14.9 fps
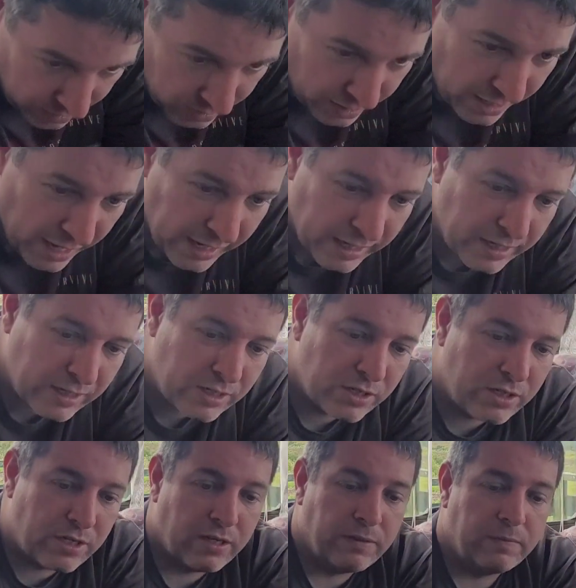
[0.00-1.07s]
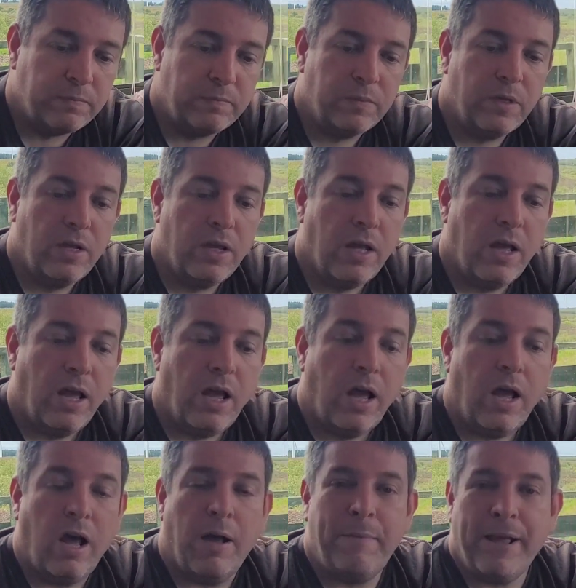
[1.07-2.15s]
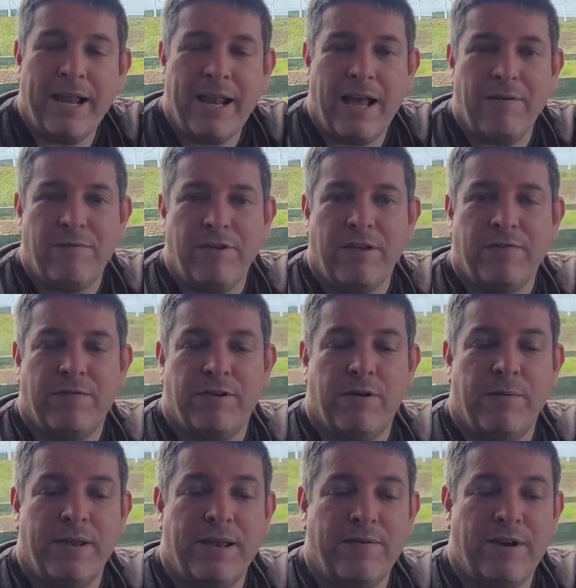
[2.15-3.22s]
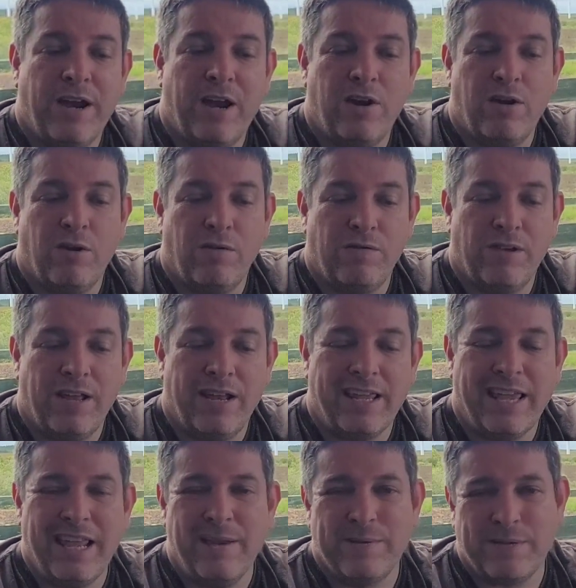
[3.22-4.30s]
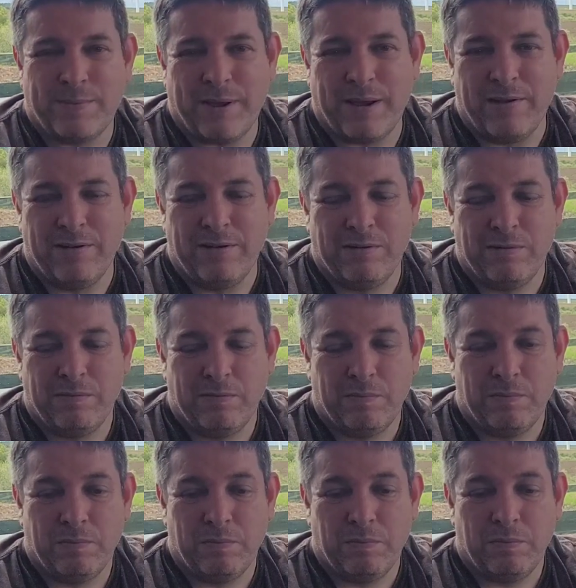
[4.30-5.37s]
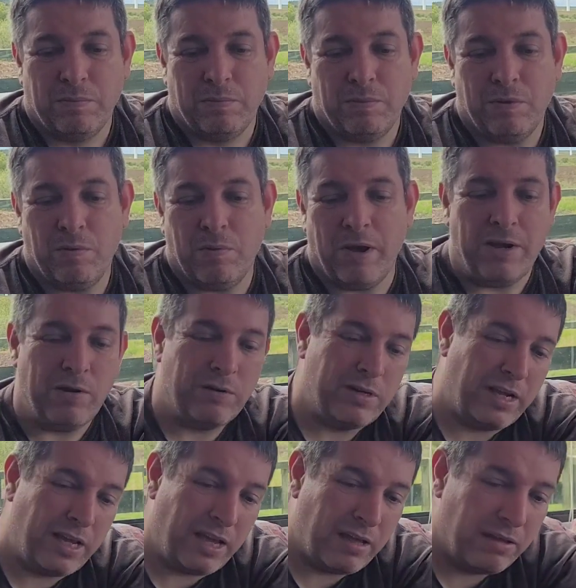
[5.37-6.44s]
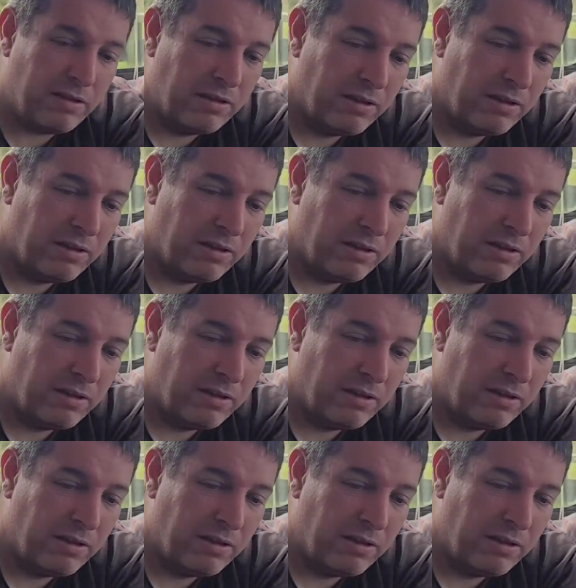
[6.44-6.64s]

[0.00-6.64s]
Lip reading: Next, a Ben Affleck film I never heard of, and again it was £1. Thought, why not take it?